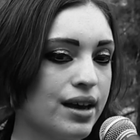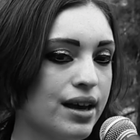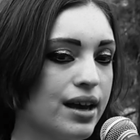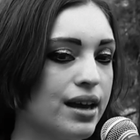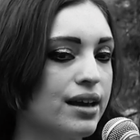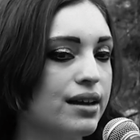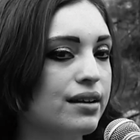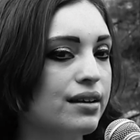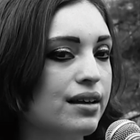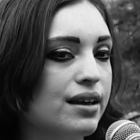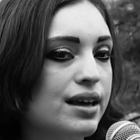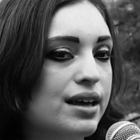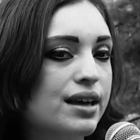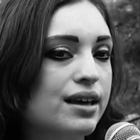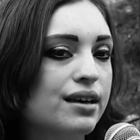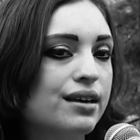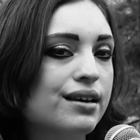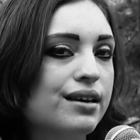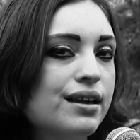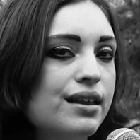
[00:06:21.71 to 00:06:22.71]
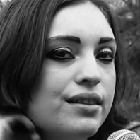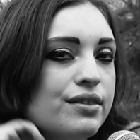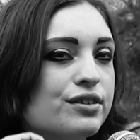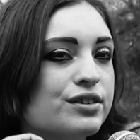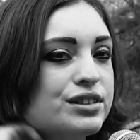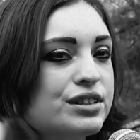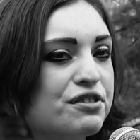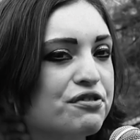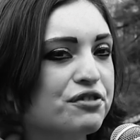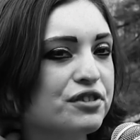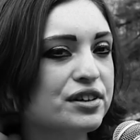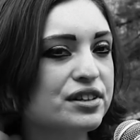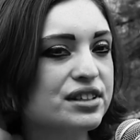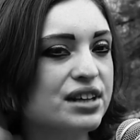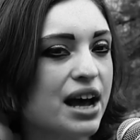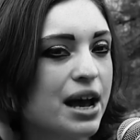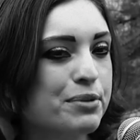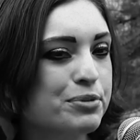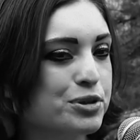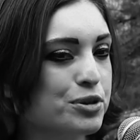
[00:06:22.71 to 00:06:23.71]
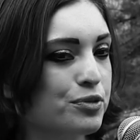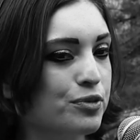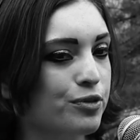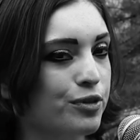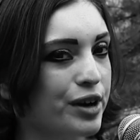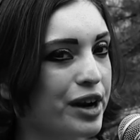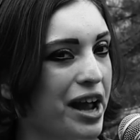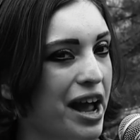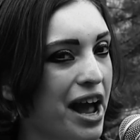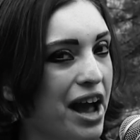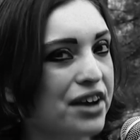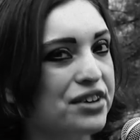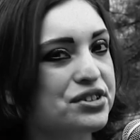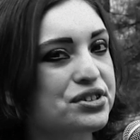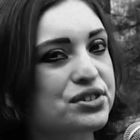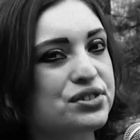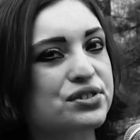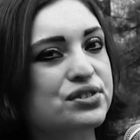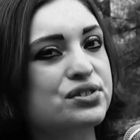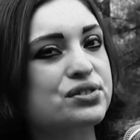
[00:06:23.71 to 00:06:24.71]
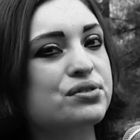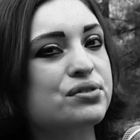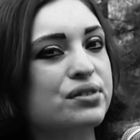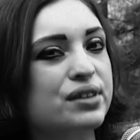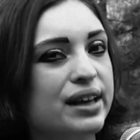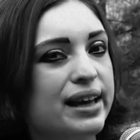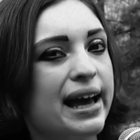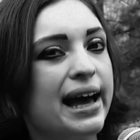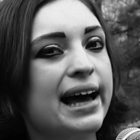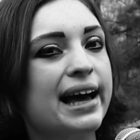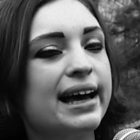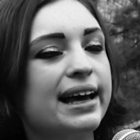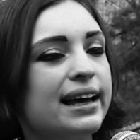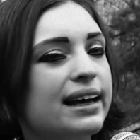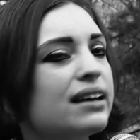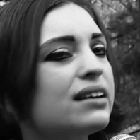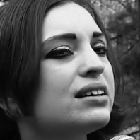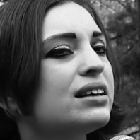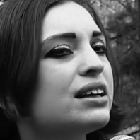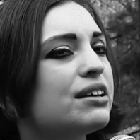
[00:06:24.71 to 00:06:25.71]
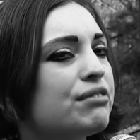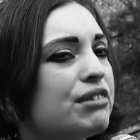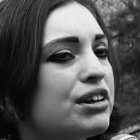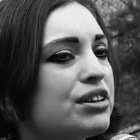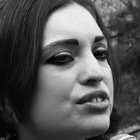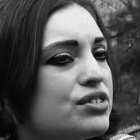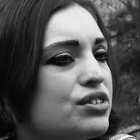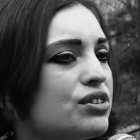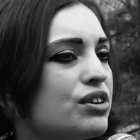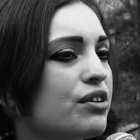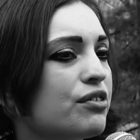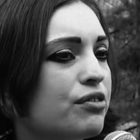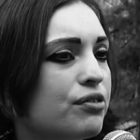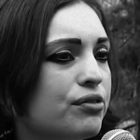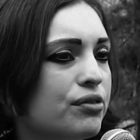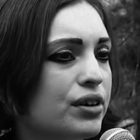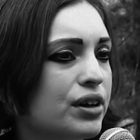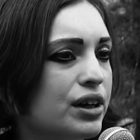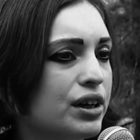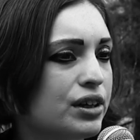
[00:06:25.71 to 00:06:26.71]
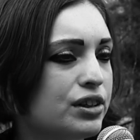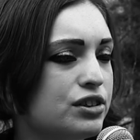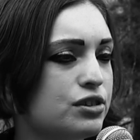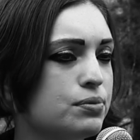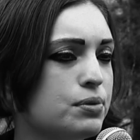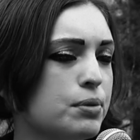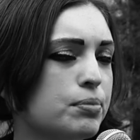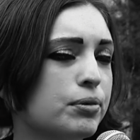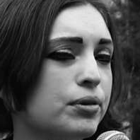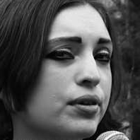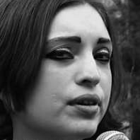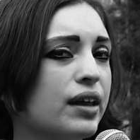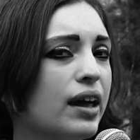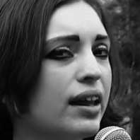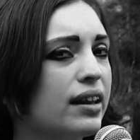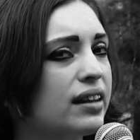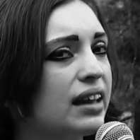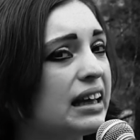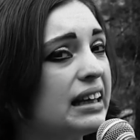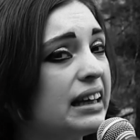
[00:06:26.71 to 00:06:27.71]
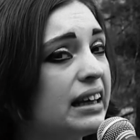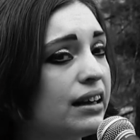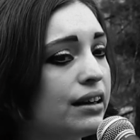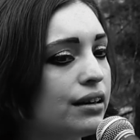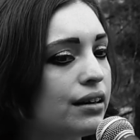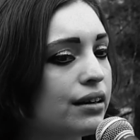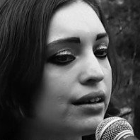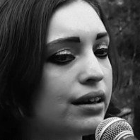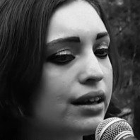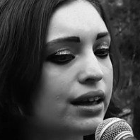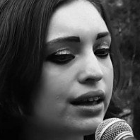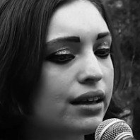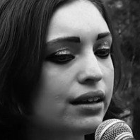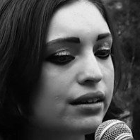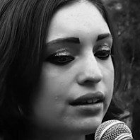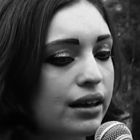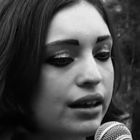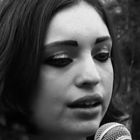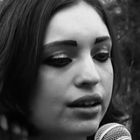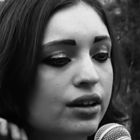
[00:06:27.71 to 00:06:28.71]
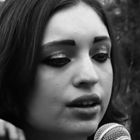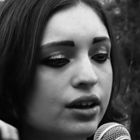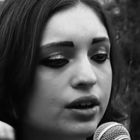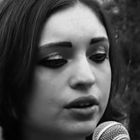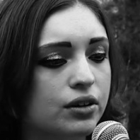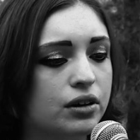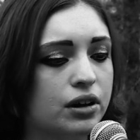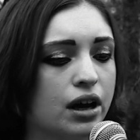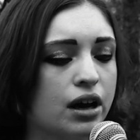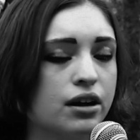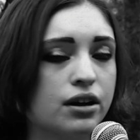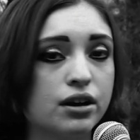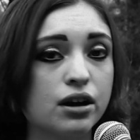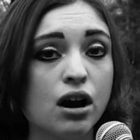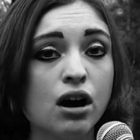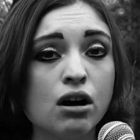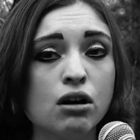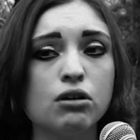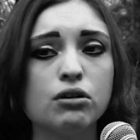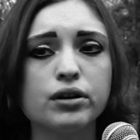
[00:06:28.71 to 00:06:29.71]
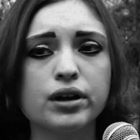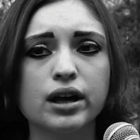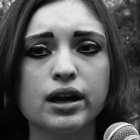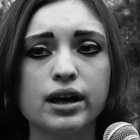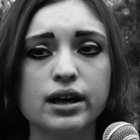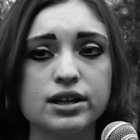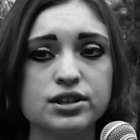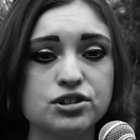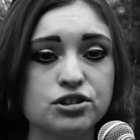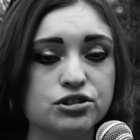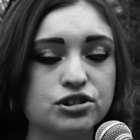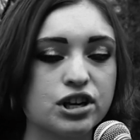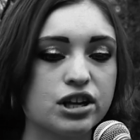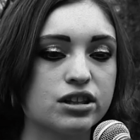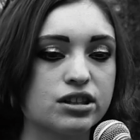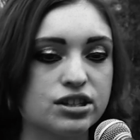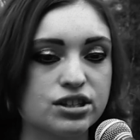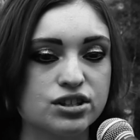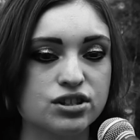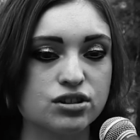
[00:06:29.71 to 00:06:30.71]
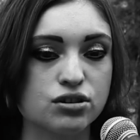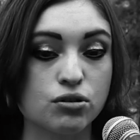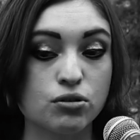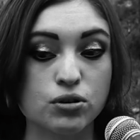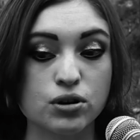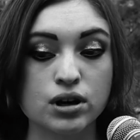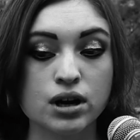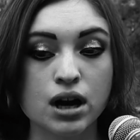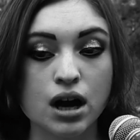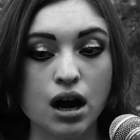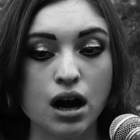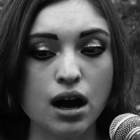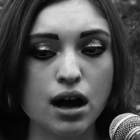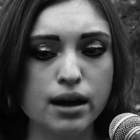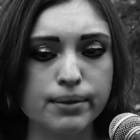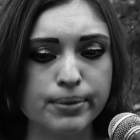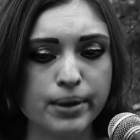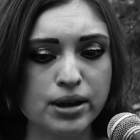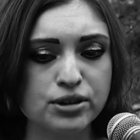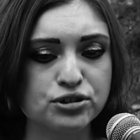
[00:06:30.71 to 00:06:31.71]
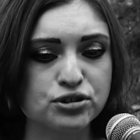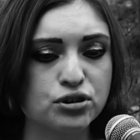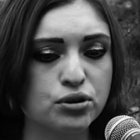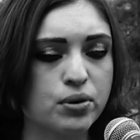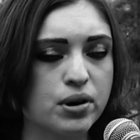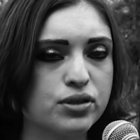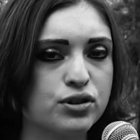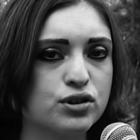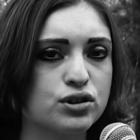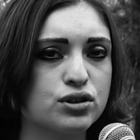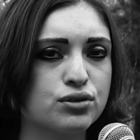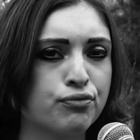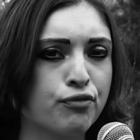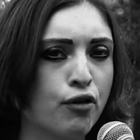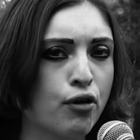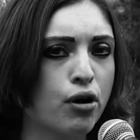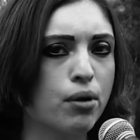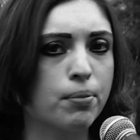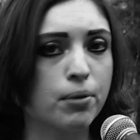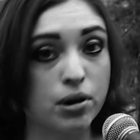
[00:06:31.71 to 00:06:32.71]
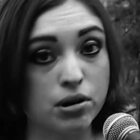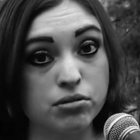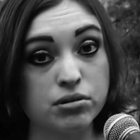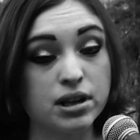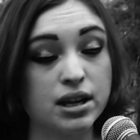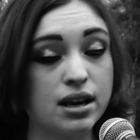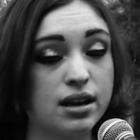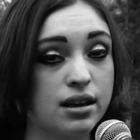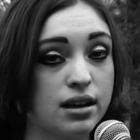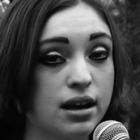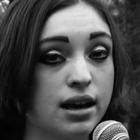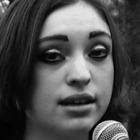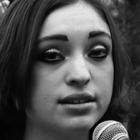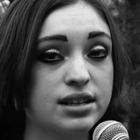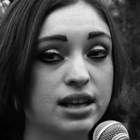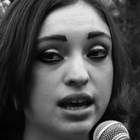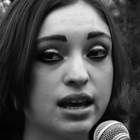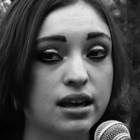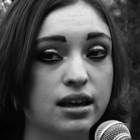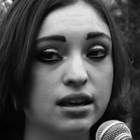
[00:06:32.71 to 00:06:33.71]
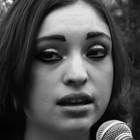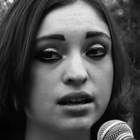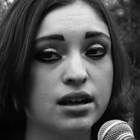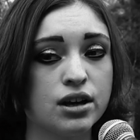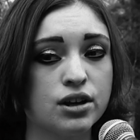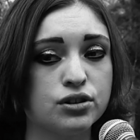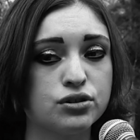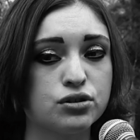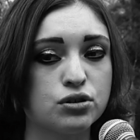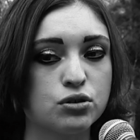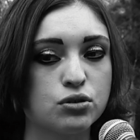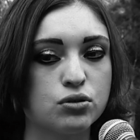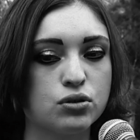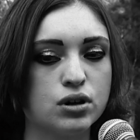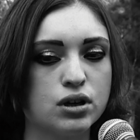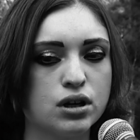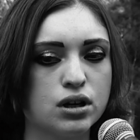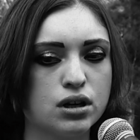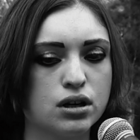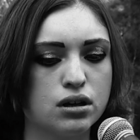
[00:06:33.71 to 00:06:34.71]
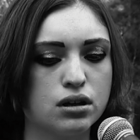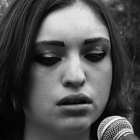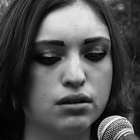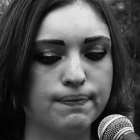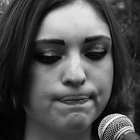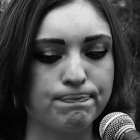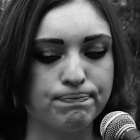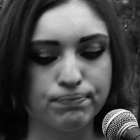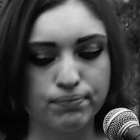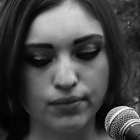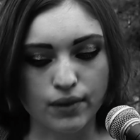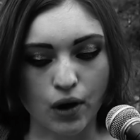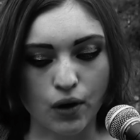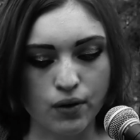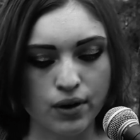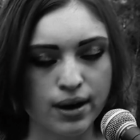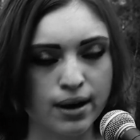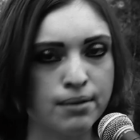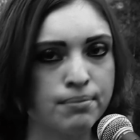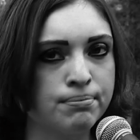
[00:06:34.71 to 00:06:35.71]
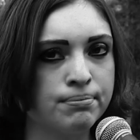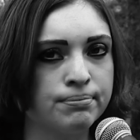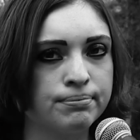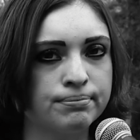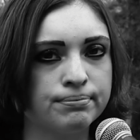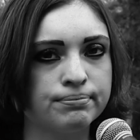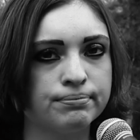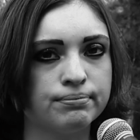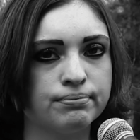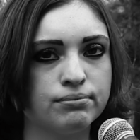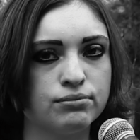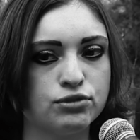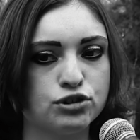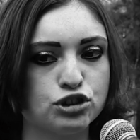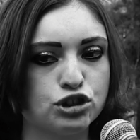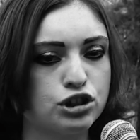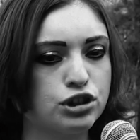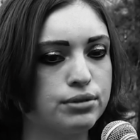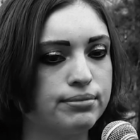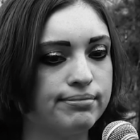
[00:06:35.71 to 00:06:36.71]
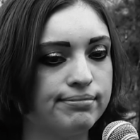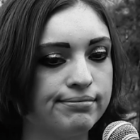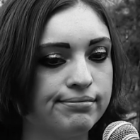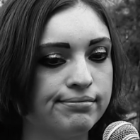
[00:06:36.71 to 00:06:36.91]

and like the different types of reactions to the guy giving stuff to people that they need. Like, you got like, oh, okay, I guess I'll take this, or I'm not sure what this is for, but okay, I'll take it, to, okay, sure,